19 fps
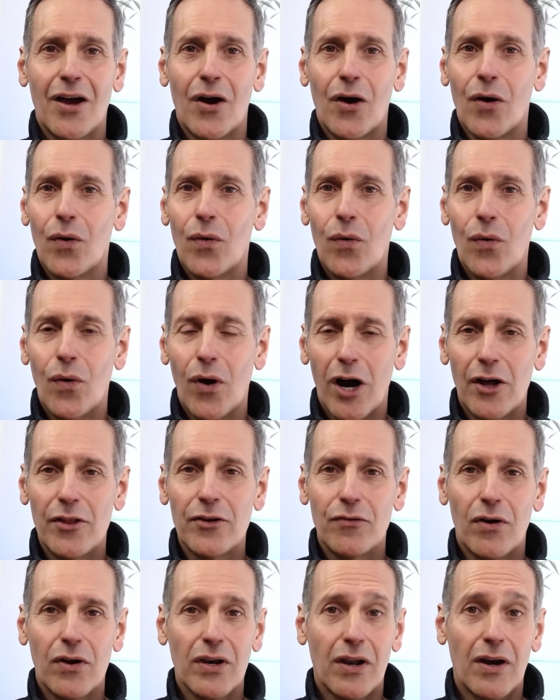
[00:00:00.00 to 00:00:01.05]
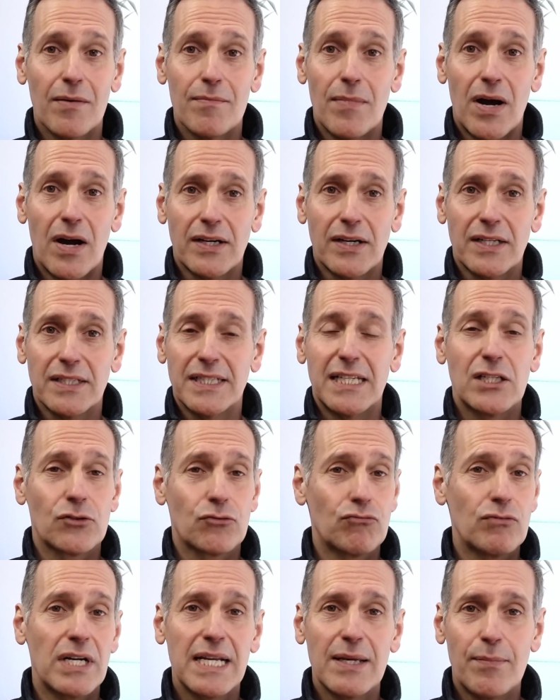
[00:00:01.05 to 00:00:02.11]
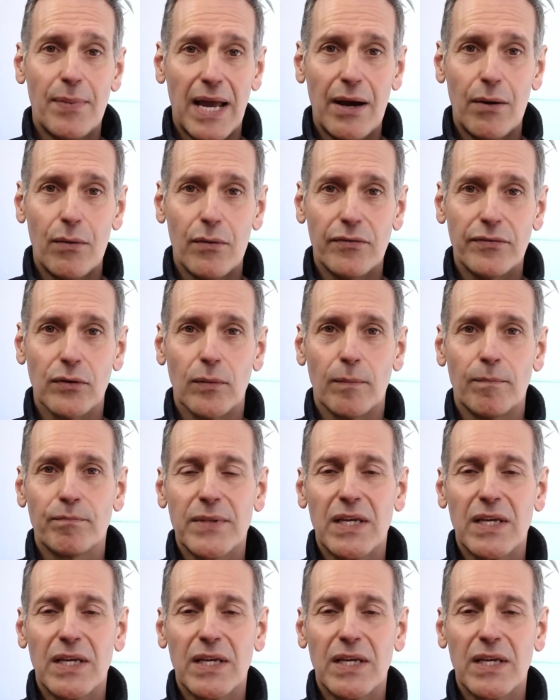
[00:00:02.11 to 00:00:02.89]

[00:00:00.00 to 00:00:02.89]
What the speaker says: or other online marketing is really powerful.